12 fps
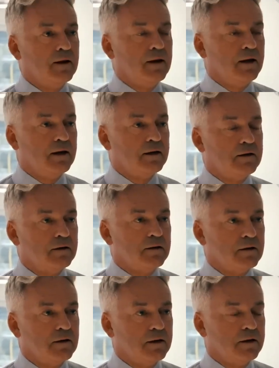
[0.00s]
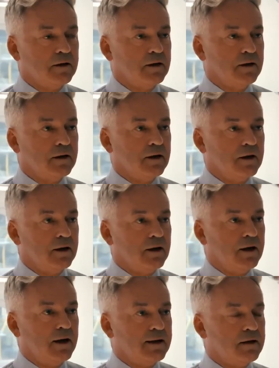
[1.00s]
And
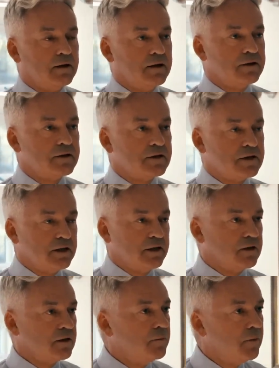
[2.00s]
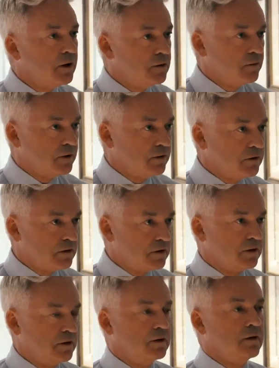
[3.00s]
I can't see at the moment